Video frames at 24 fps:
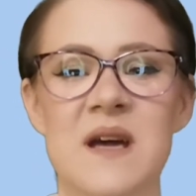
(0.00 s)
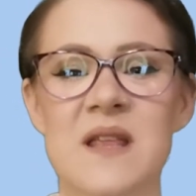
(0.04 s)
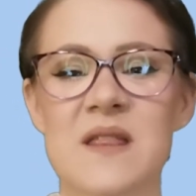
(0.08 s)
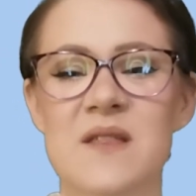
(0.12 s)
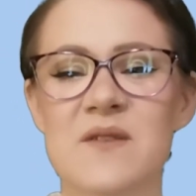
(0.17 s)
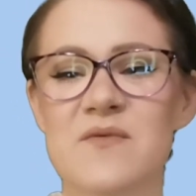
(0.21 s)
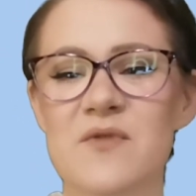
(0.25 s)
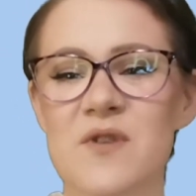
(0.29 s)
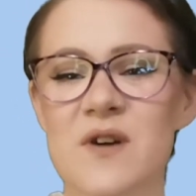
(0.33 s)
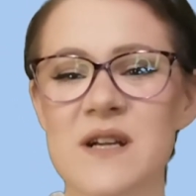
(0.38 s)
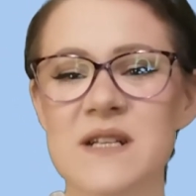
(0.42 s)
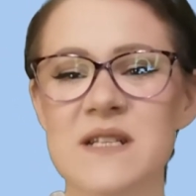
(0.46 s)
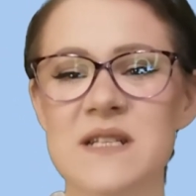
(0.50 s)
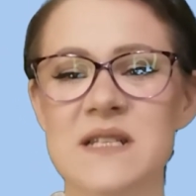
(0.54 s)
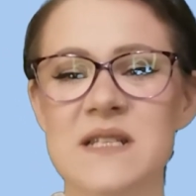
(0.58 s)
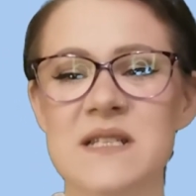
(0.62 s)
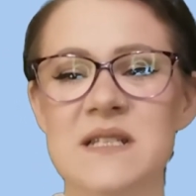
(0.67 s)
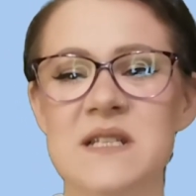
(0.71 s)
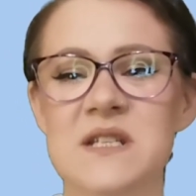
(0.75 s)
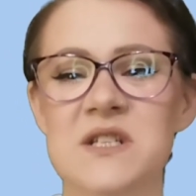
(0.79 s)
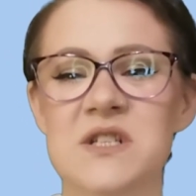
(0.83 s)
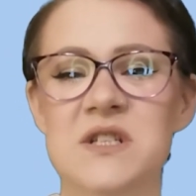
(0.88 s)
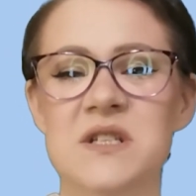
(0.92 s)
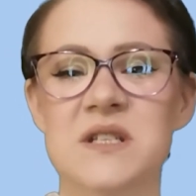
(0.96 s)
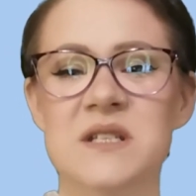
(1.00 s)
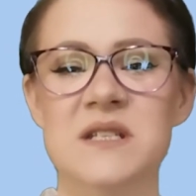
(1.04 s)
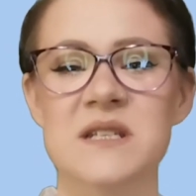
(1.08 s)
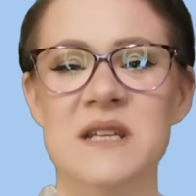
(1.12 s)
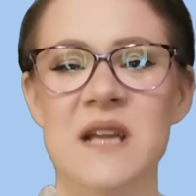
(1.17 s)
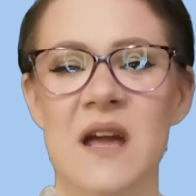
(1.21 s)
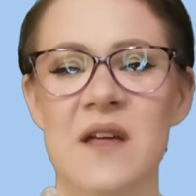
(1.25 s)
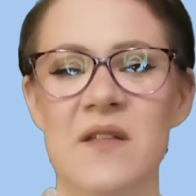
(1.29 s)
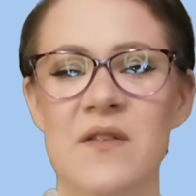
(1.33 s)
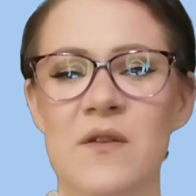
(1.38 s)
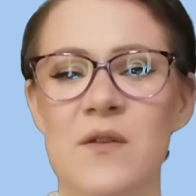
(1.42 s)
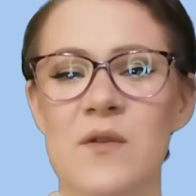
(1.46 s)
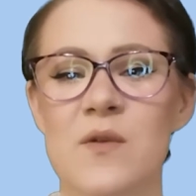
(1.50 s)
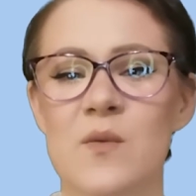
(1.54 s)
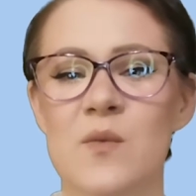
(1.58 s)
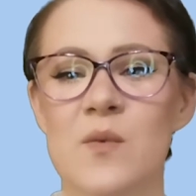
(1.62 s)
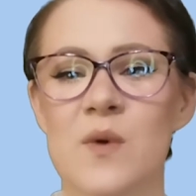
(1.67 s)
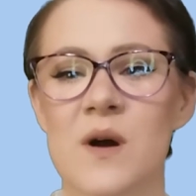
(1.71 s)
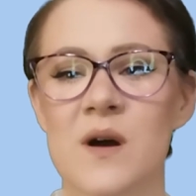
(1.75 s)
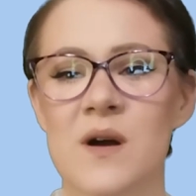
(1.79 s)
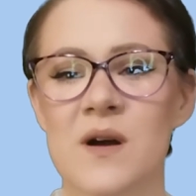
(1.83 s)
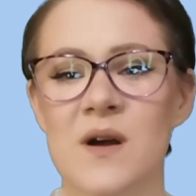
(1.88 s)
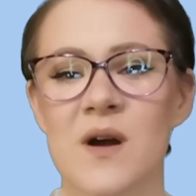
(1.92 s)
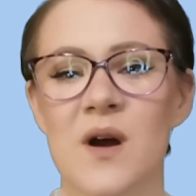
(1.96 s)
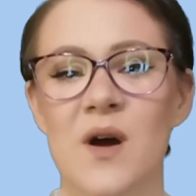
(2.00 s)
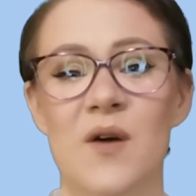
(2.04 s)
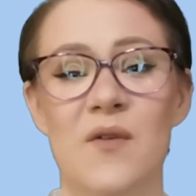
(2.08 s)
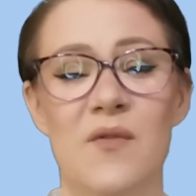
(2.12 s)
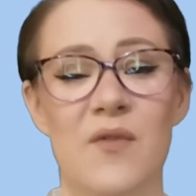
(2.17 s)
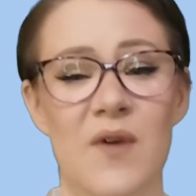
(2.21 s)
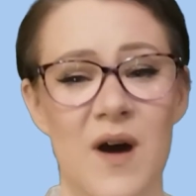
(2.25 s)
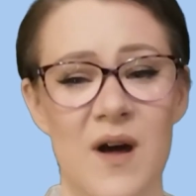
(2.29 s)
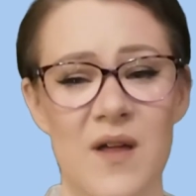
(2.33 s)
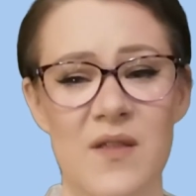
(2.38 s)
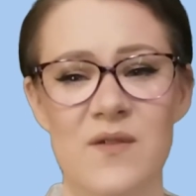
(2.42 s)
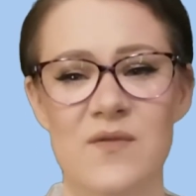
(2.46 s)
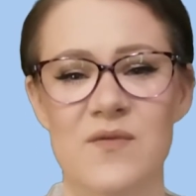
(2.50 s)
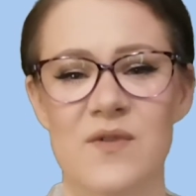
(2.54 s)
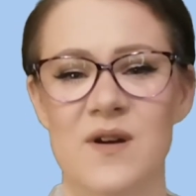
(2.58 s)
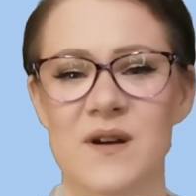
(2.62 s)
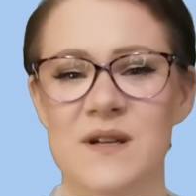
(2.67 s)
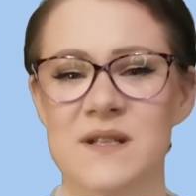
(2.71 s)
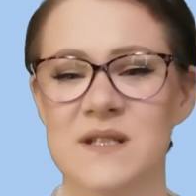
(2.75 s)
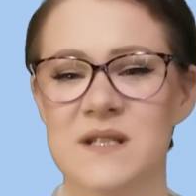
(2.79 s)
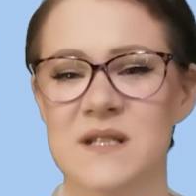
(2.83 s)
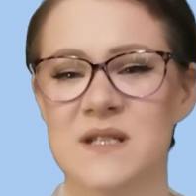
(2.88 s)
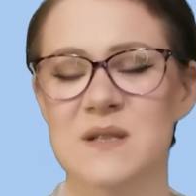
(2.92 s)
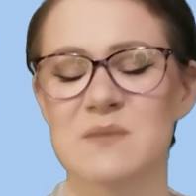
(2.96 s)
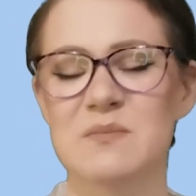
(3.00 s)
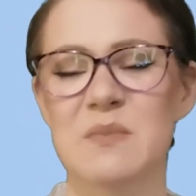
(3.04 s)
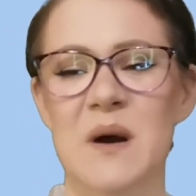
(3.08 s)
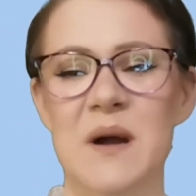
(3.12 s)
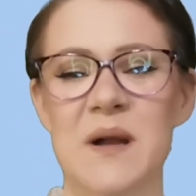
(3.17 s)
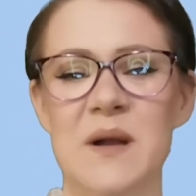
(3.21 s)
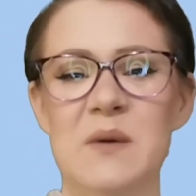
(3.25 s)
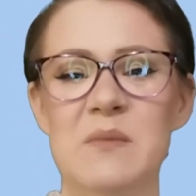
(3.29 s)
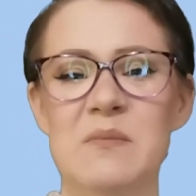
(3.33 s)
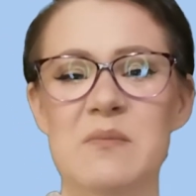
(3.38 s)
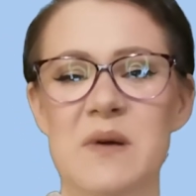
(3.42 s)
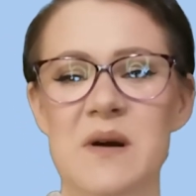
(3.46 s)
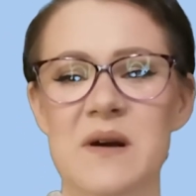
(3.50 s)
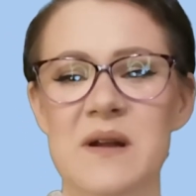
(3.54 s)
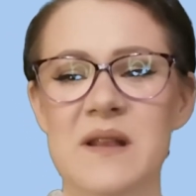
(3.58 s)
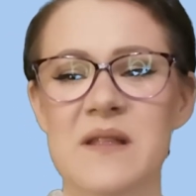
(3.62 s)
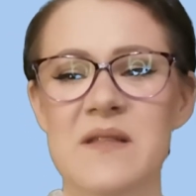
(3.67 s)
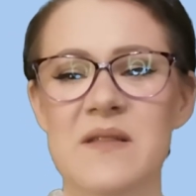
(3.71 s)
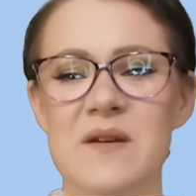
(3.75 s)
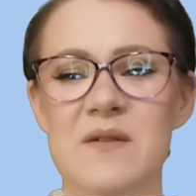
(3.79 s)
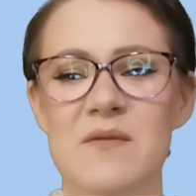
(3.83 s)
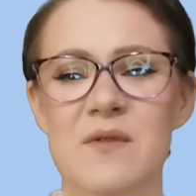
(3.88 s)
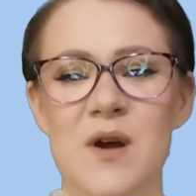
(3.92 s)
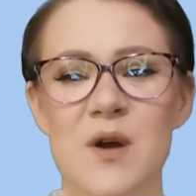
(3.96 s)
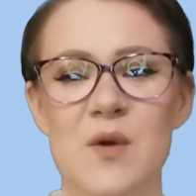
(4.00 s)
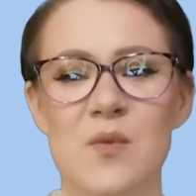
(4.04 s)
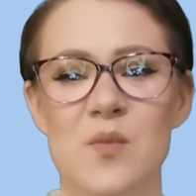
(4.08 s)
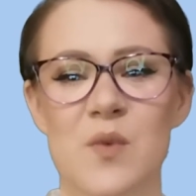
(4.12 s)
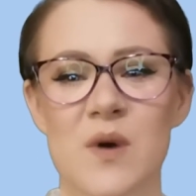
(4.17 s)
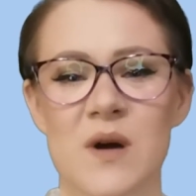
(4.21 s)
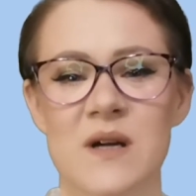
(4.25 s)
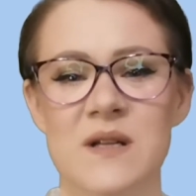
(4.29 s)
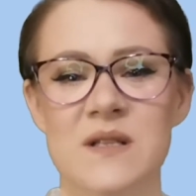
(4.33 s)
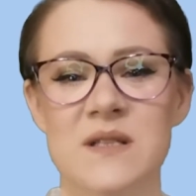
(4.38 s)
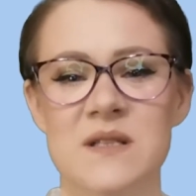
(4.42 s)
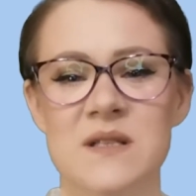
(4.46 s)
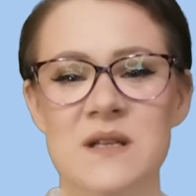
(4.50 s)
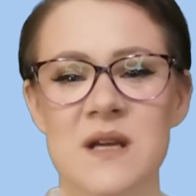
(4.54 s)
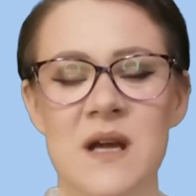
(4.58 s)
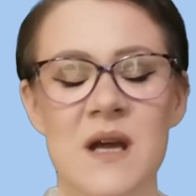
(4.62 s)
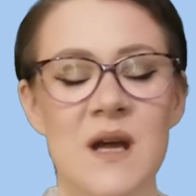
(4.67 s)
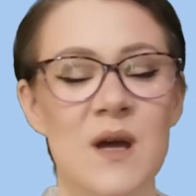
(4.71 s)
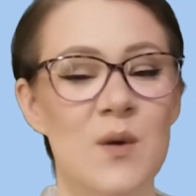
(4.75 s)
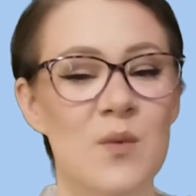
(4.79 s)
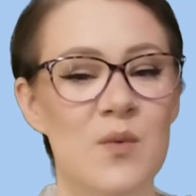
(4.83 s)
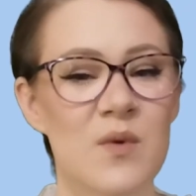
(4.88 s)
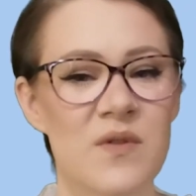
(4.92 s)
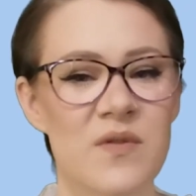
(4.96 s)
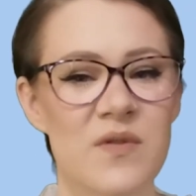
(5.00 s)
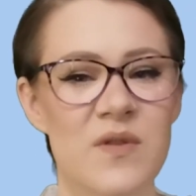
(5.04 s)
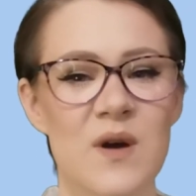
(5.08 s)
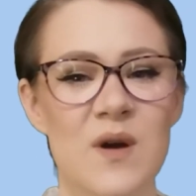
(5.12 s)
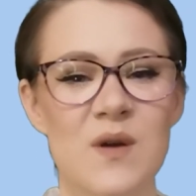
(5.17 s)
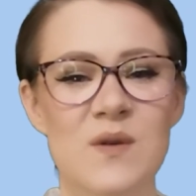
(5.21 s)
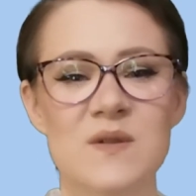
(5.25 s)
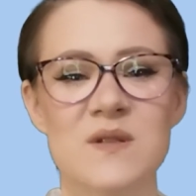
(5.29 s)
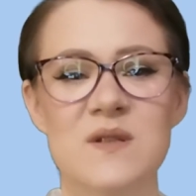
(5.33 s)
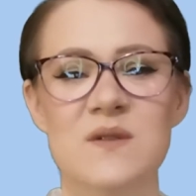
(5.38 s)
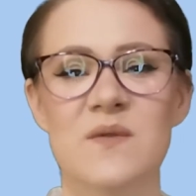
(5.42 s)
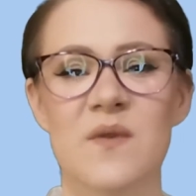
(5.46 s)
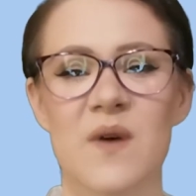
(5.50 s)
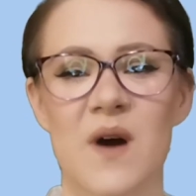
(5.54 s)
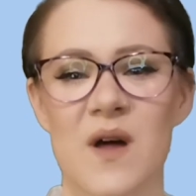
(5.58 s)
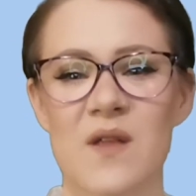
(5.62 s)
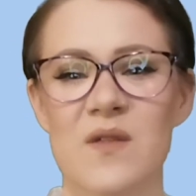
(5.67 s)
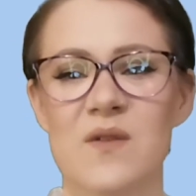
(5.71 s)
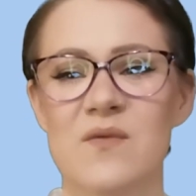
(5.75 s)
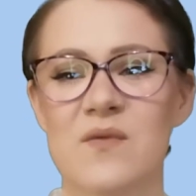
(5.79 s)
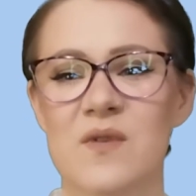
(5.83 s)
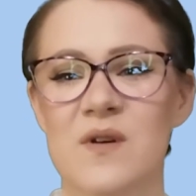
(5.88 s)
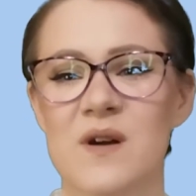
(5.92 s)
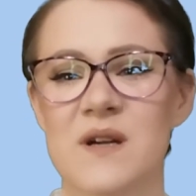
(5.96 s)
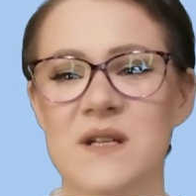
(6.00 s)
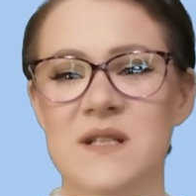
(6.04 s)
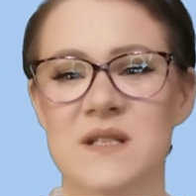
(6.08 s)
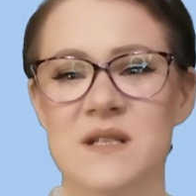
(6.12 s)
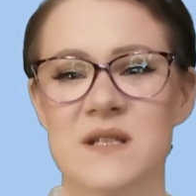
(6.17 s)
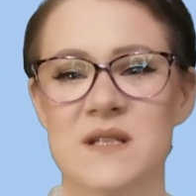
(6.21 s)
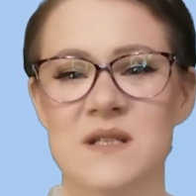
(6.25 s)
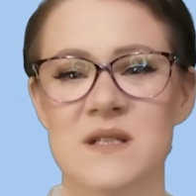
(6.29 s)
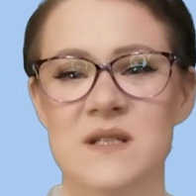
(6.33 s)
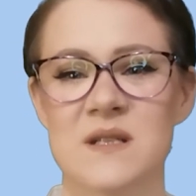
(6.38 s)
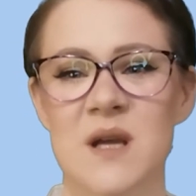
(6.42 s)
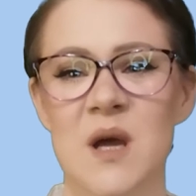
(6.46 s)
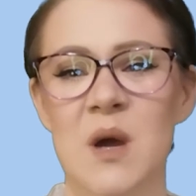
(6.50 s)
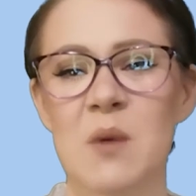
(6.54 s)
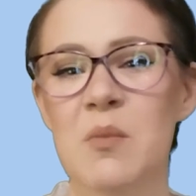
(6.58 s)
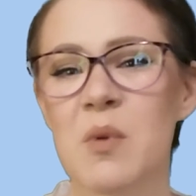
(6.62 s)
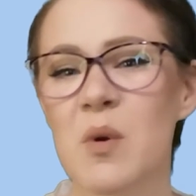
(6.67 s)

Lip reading: the writer stitches together the work of other writers by combining their own words with those of other writers,